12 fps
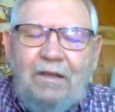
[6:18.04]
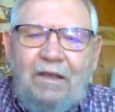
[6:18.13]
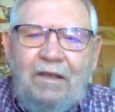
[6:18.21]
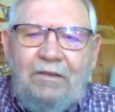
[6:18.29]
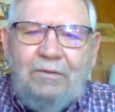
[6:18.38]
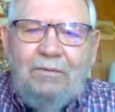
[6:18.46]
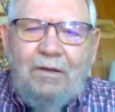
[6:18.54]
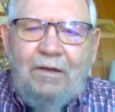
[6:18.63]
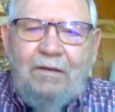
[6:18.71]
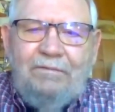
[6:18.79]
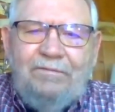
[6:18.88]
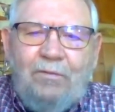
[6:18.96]
into
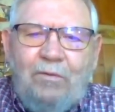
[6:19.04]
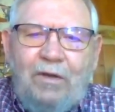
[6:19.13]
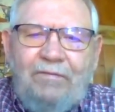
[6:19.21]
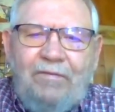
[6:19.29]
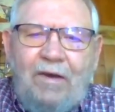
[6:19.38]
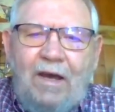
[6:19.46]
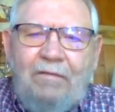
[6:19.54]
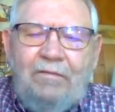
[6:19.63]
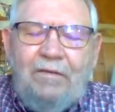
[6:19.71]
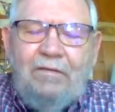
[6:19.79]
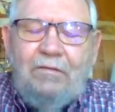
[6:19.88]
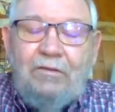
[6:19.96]
a
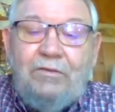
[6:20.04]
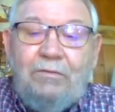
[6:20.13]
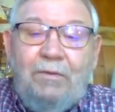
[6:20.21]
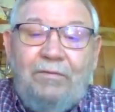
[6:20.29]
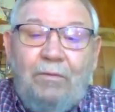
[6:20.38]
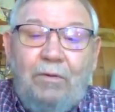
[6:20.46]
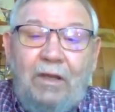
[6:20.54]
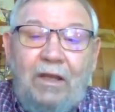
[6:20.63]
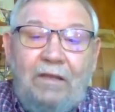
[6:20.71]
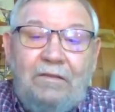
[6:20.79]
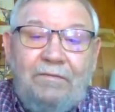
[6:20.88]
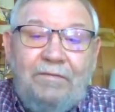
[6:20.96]
48
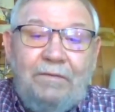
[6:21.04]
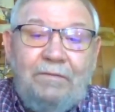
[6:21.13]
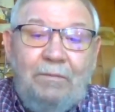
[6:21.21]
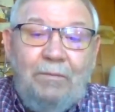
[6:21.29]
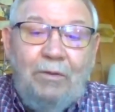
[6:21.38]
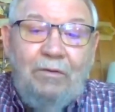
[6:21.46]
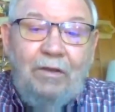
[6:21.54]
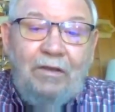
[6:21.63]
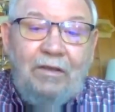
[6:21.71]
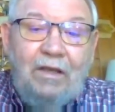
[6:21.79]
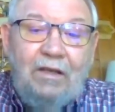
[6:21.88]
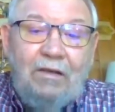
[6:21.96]
to 50
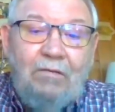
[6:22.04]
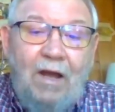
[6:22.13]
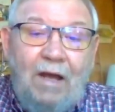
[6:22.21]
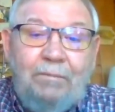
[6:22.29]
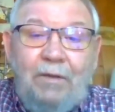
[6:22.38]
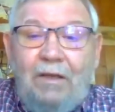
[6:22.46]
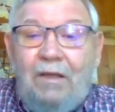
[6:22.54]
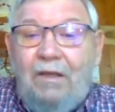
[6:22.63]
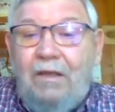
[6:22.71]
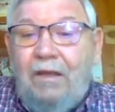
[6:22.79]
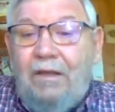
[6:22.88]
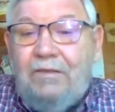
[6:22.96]
million kind of crop.
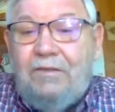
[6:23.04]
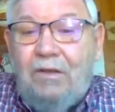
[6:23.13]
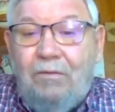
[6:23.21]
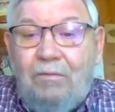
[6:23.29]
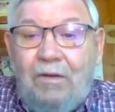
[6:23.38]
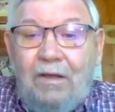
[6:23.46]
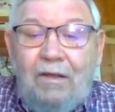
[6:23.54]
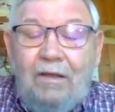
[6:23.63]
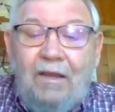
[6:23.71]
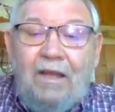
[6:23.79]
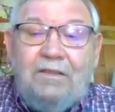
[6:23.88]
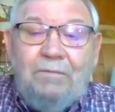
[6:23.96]
And so
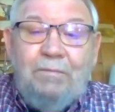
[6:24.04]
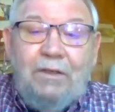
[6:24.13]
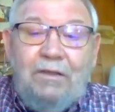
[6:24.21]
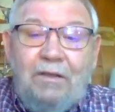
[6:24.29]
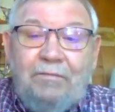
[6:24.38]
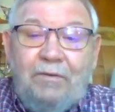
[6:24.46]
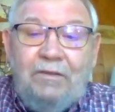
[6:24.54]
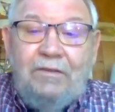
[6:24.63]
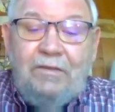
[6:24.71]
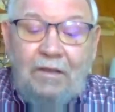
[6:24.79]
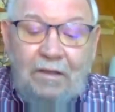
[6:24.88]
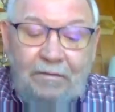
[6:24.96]
that's a big
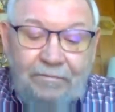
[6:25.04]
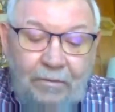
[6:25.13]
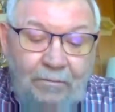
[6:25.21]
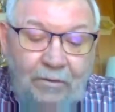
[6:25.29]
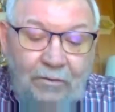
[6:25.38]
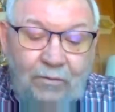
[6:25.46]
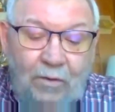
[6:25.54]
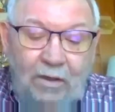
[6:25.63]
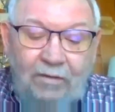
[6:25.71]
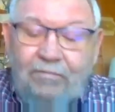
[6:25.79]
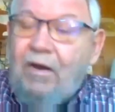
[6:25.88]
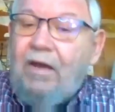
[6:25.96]
difference from the
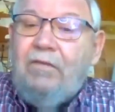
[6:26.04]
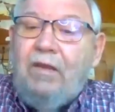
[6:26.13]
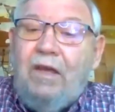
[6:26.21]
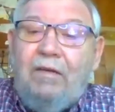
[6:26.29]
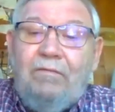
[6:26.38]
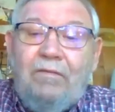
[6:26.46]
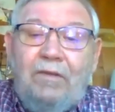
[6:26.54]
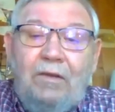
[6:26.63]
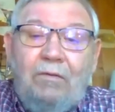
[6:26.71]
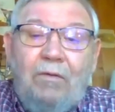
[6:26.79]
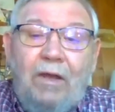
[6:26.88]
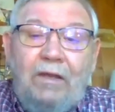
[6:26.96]
25 they have
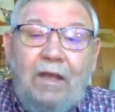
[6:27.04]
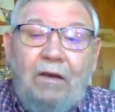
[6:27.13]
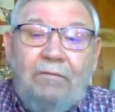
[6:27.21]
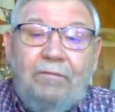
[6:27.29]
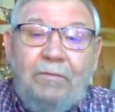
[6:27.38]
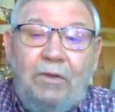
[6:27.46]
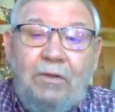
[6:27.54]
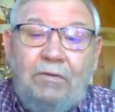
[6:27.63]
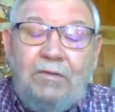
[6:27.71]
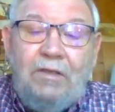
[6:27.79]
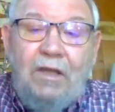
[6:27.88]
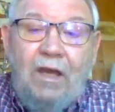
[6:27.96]
right now from the
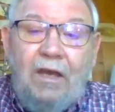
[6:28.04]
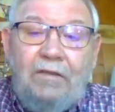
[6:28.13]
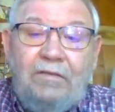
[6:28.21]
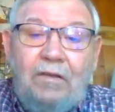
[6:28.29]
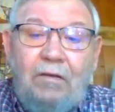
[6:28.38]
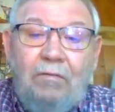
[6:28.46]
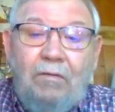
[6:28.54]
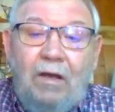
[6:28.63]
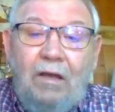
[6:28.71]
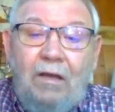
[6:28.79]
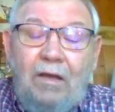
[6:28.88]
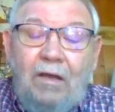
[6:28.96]
USDA. So